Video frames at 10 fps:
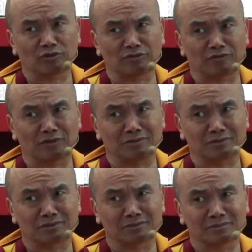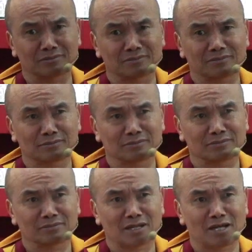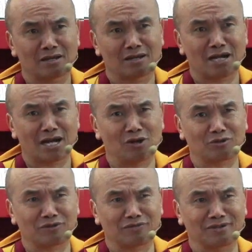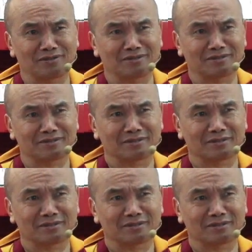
different. How different?